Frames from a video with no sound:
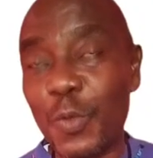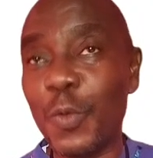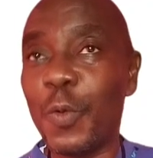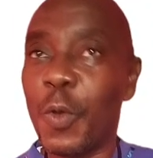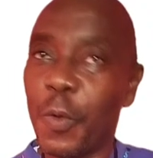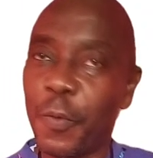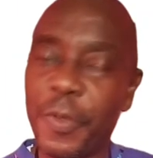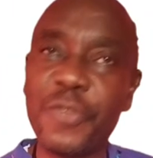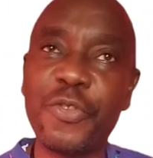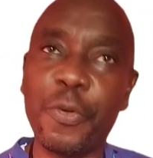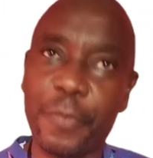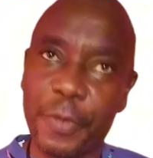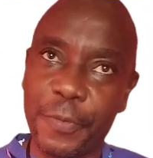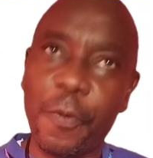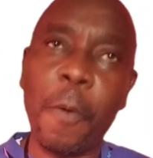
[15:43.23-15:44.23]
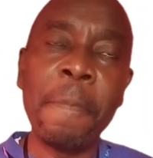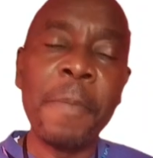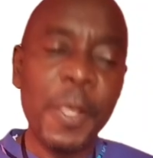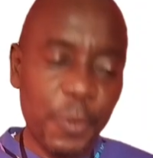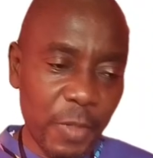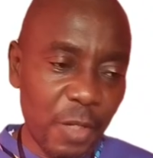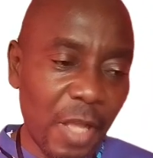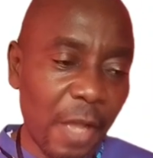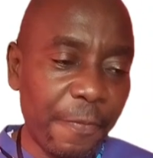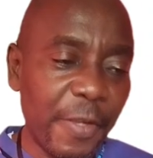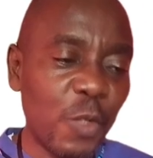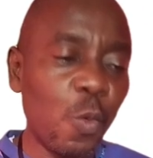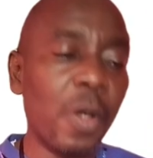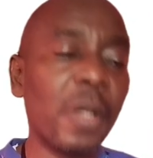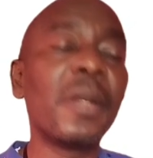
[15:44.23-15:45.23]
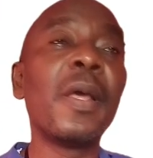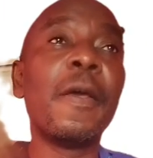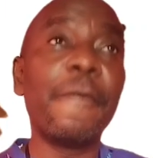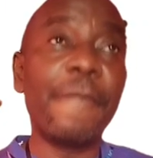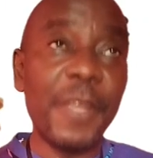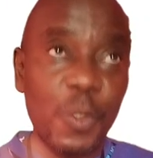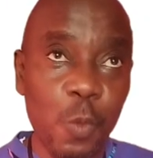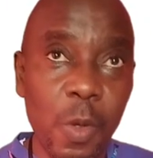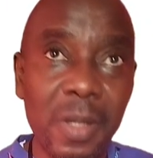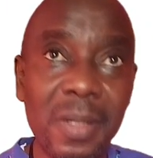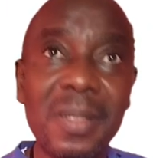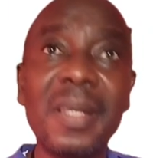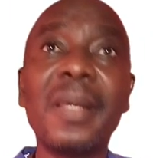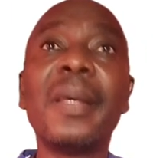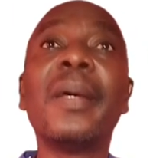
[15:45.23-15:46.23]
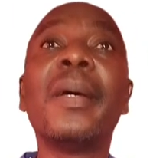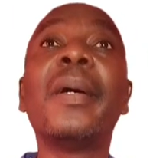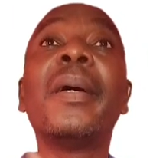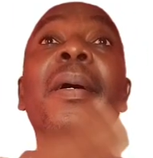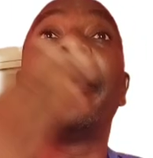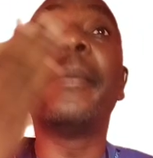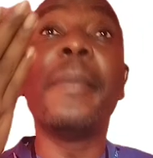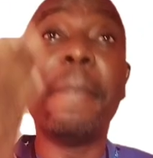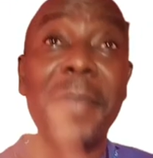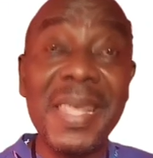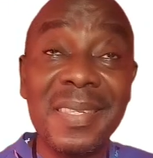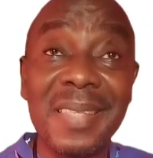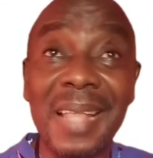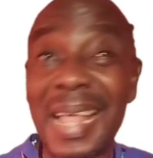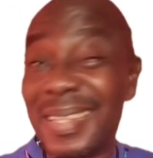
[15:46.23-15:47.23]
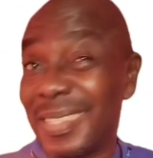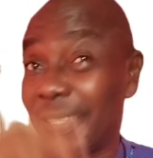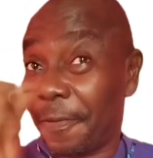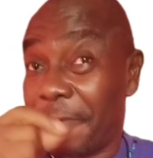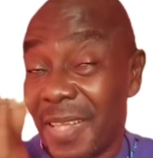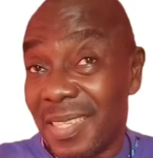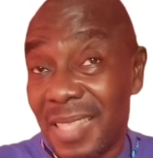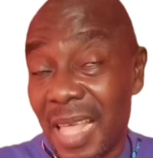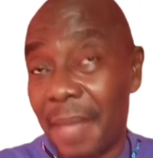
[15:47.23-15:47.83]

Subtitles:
2, phase 3, phase 4. So look at phase 1. Phase 1 means that is the first